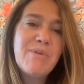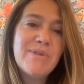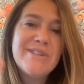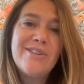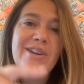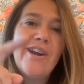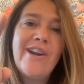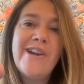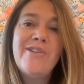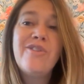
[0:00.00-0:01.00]
are still going to
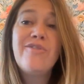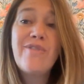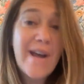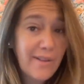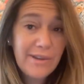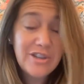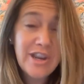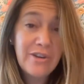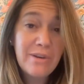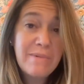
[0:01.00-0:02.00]
hire you the following
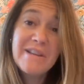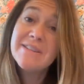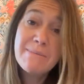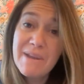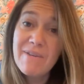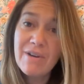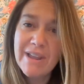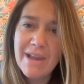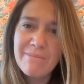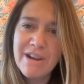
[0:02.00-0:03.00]
January, because they may have already
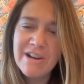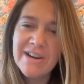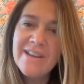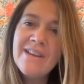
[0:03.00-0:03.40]
got married.